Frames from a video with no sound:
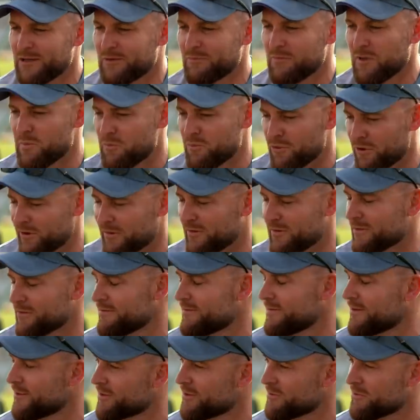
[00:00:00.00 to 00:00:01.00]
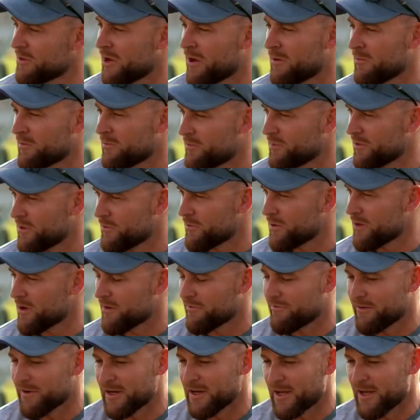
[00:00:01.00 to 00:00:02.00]
be present in the moment, be where our
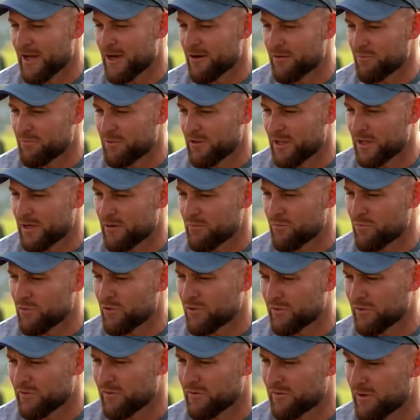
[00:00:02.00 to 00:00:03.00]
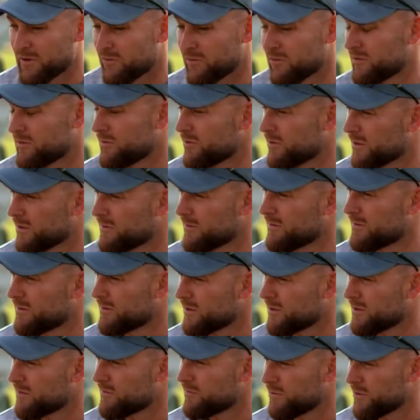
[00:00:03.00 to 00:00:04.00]
feet are and play what is given to us.
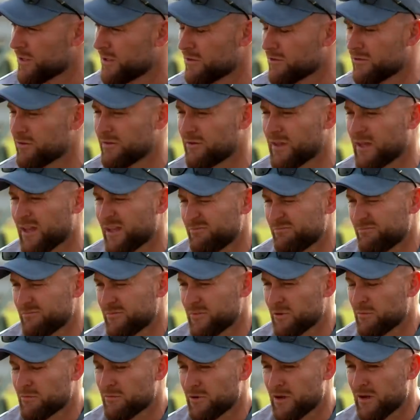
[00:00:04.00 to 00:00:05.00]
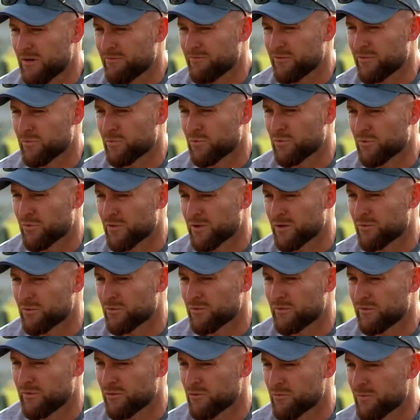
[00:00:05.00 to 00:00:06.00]
And if we can do that, I'm comfortable that
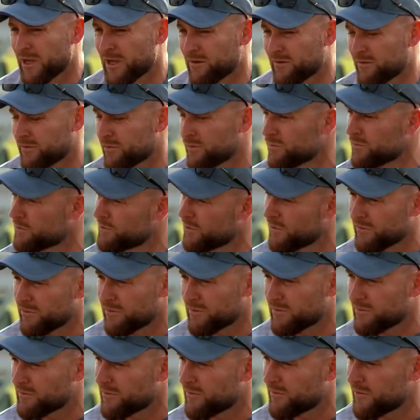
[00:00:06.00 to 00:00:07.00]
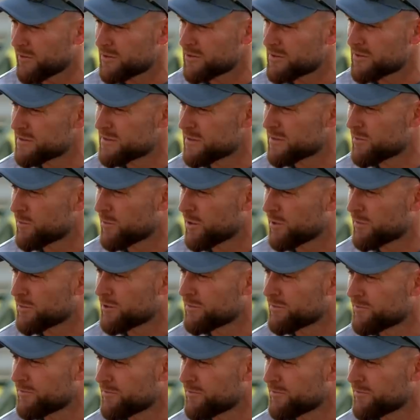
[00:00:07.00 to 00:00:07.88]
we'll still make some good positive decisions in the moment.